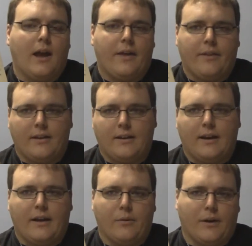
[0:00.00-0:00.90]
And they
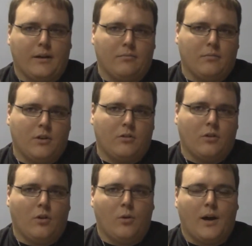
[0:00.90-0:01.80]
did anyway.
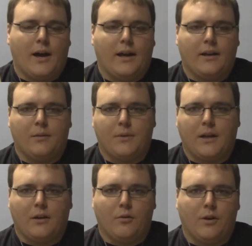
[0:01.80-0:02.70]
So I ended up
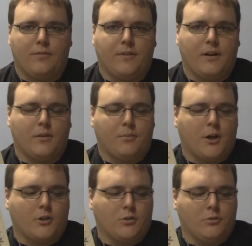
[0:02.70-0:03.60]
getting a
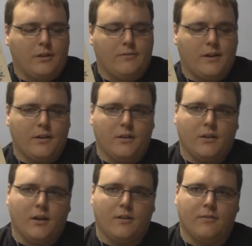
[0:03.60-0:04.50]
partial refund
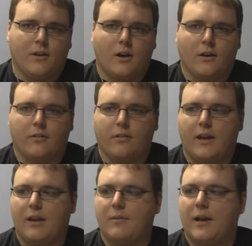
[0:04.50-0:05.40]
of the cost of the
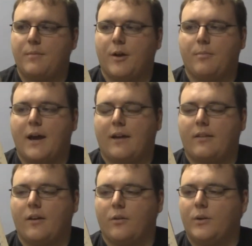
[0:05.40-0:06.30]
game, and I mailed
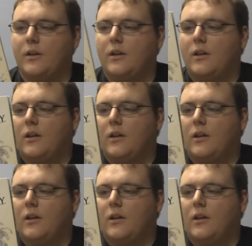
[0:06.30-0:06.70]
back the other one.